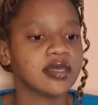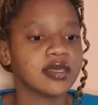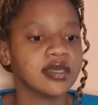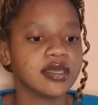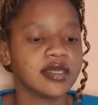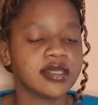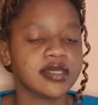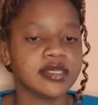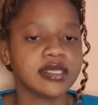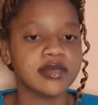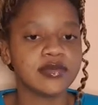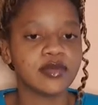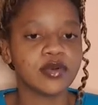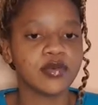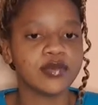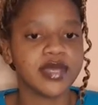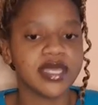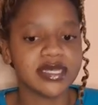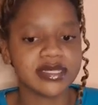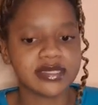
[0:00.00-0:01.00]
and then
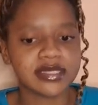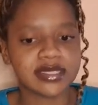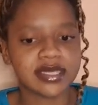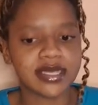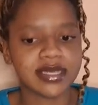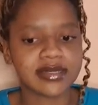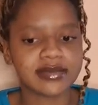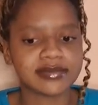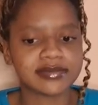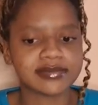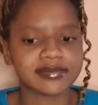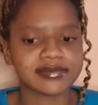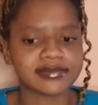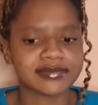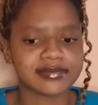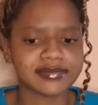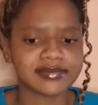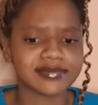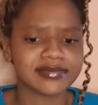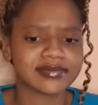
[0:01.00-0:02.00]
momentum,
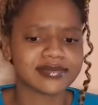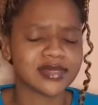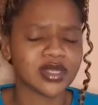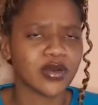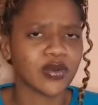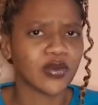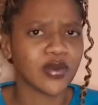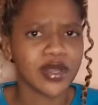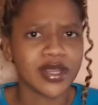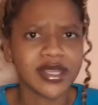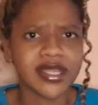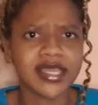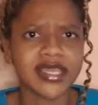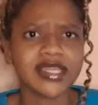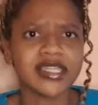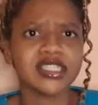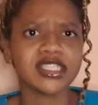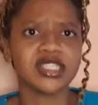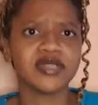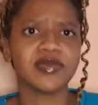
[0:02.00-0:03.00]
work,
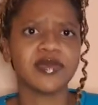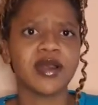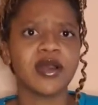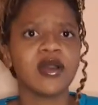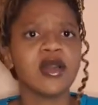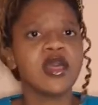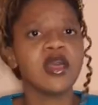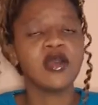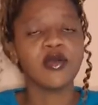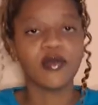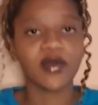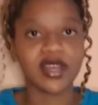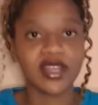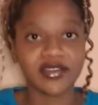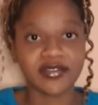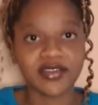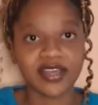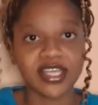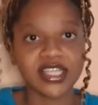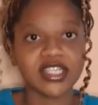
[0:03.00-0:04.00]
energy, power,
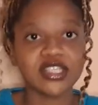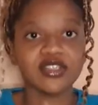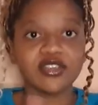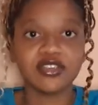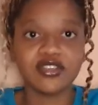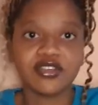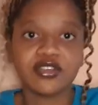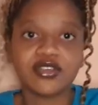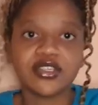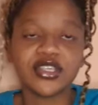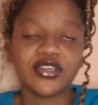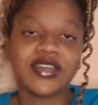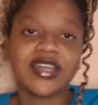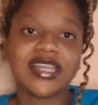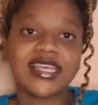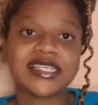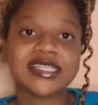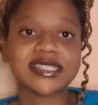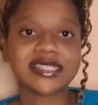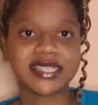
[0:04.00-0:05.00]
whatever. You
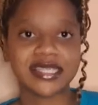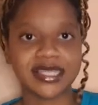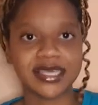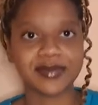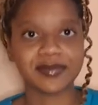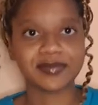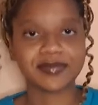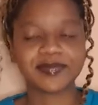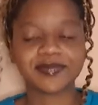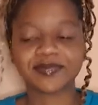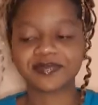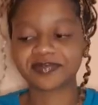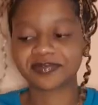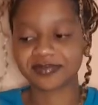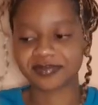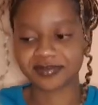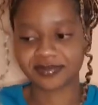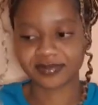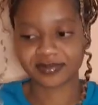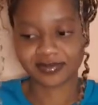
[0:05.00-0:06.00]
list them,
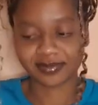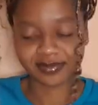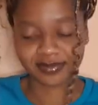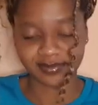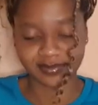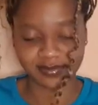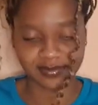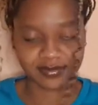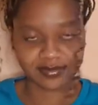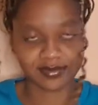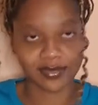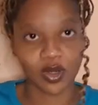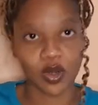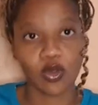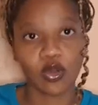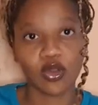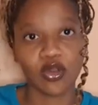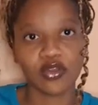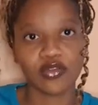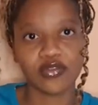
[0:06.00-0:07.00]

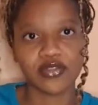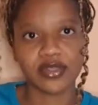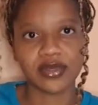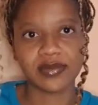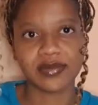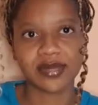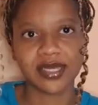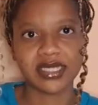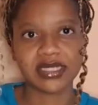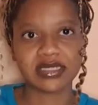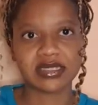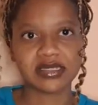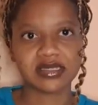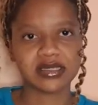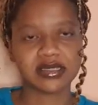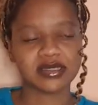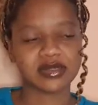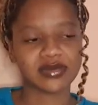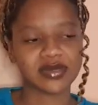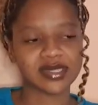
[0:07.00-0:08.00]
all of them,
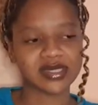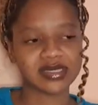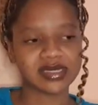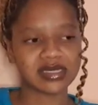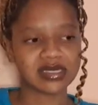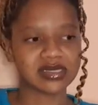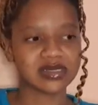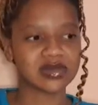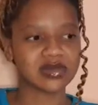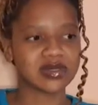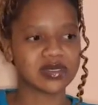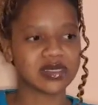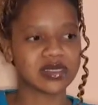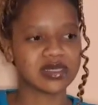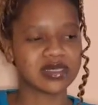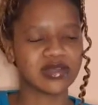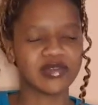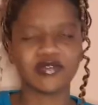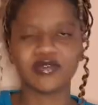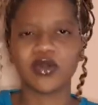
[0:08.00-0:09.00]
until, what's the last one? I
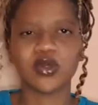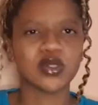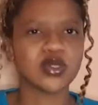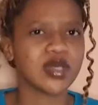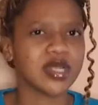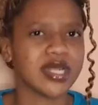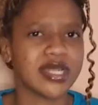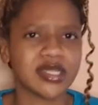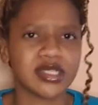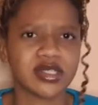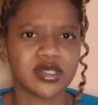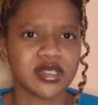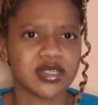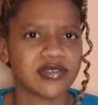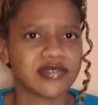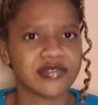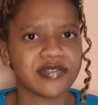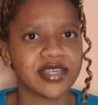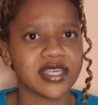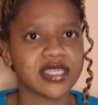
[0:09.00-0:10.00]
think photoelectric
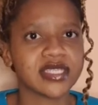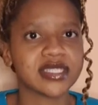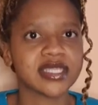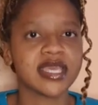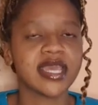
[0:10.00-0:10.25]
effect.